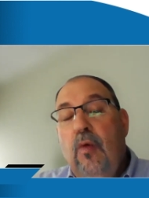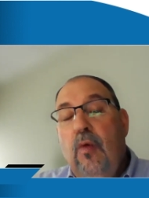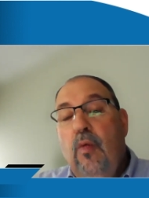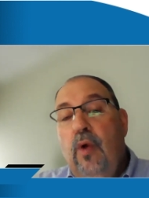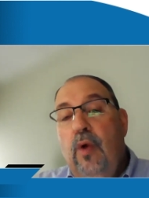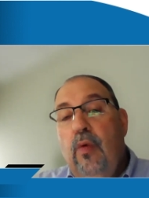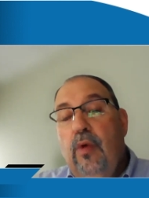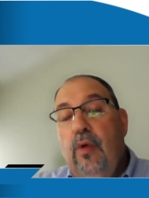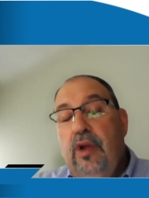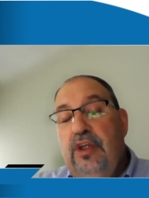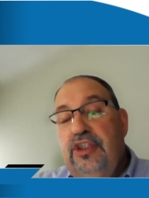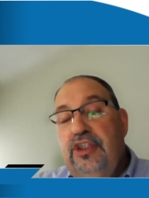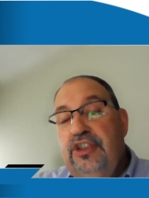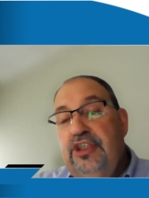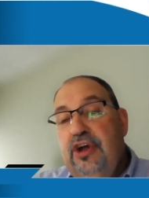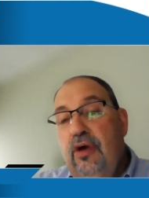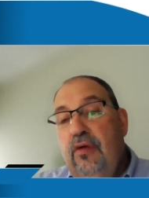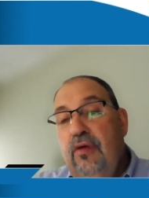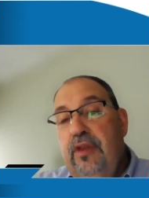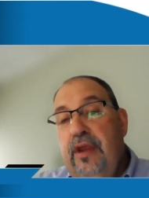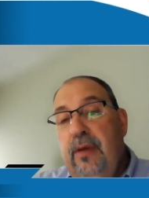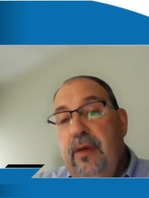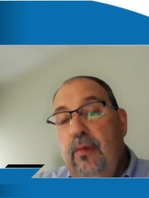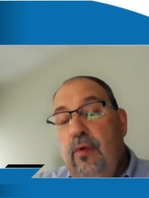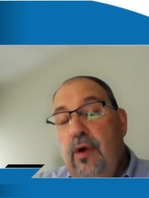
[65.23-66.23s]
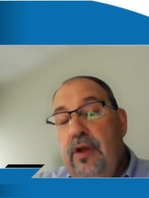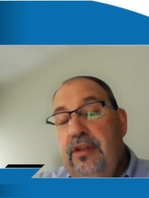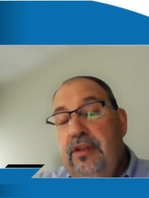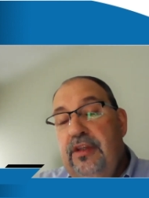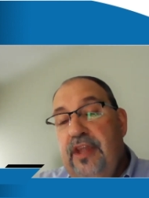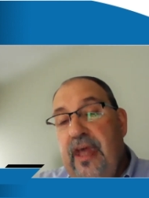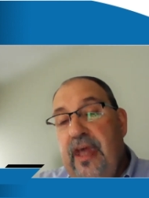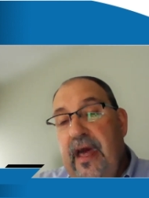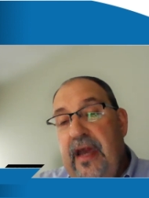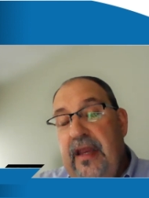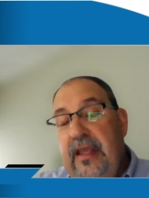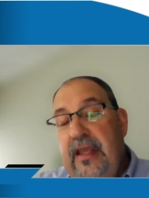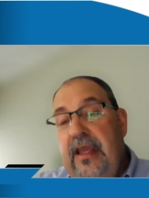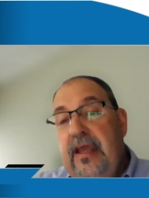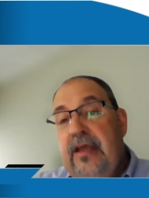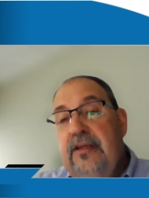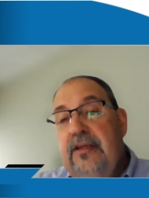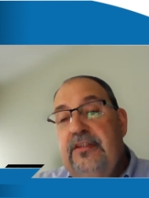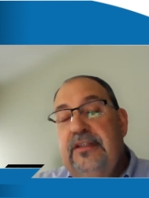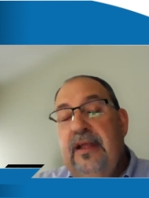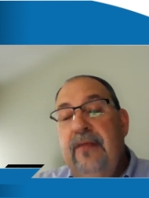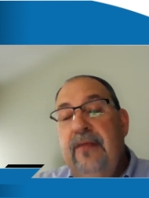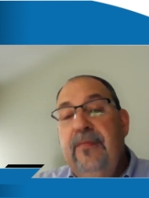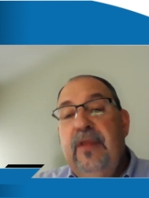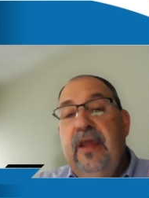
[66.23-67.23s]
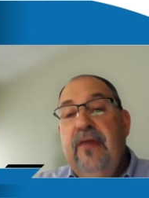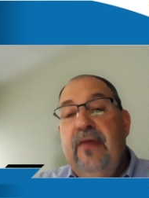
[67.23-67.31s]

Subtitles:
We want to show them what that is.